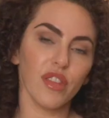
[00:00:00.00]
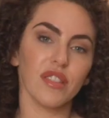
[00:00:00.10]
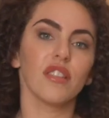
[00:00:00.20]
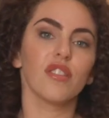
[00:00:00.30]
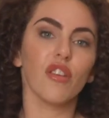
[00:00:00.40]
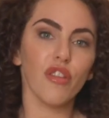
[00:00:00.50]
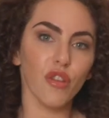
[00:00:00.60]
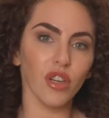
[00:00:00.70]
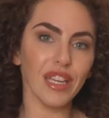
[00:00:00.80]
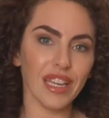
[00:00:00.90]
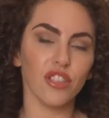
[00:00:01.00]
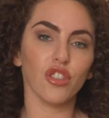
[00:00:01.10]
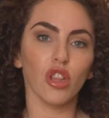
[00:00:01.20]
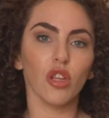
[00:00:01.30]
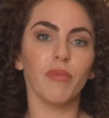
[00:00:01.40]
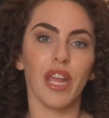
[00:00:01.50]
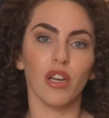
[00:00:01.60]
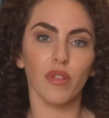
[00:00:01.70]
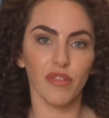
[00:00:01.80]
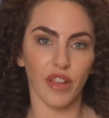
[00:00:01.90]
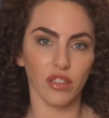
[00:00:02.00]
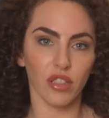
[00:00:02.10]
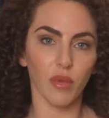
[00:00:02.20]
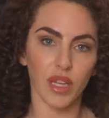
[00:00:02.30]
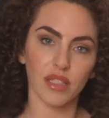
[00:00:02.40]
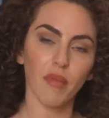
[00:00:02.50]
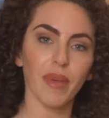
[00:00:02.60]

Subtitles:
this is the 30-inch illuminator reflector that Westcott